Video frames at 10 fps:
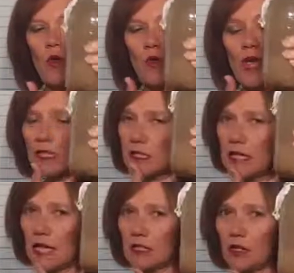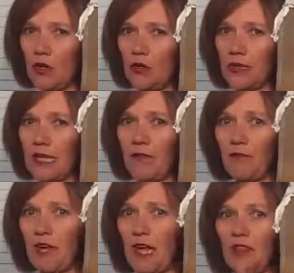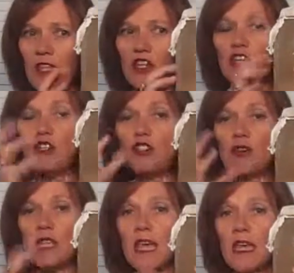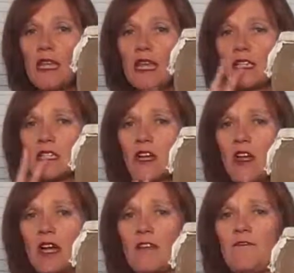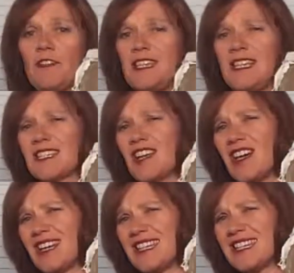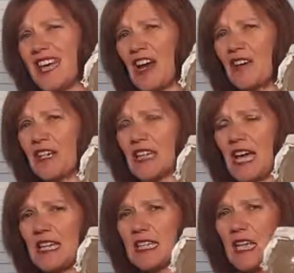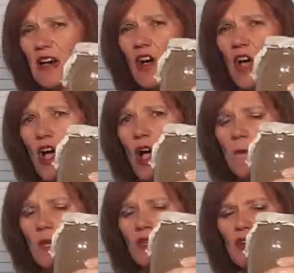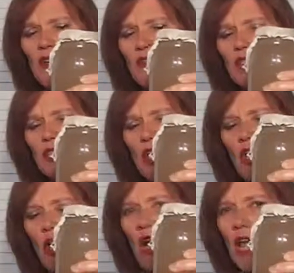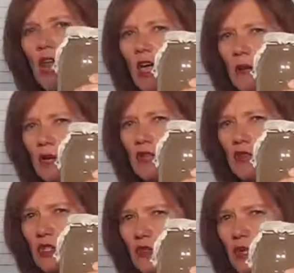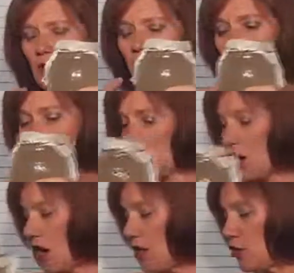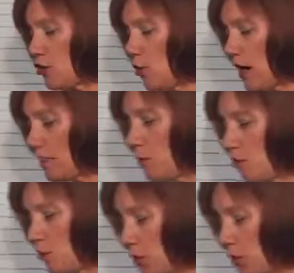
that's called kefir, and then you can drink that, and that's a slightly fizzy, slightly soury taste. Now because I like my drinks really fizzy, I do one more